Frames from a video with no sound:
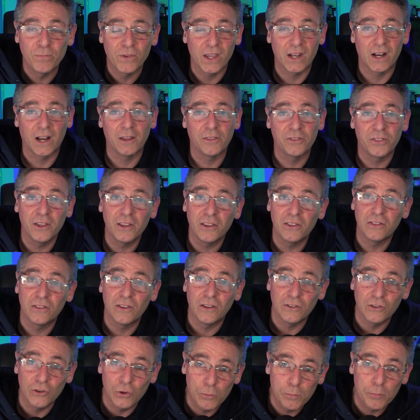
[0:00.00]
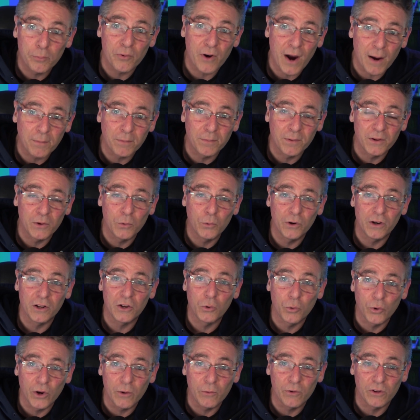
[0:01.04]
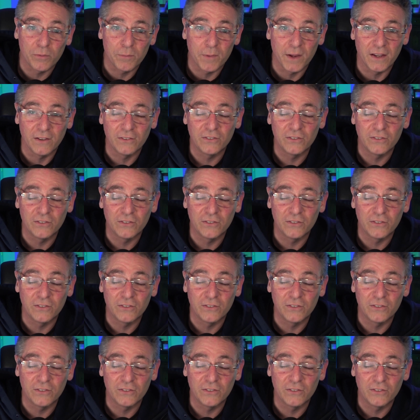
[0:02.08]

And I think that you probably would agree with me.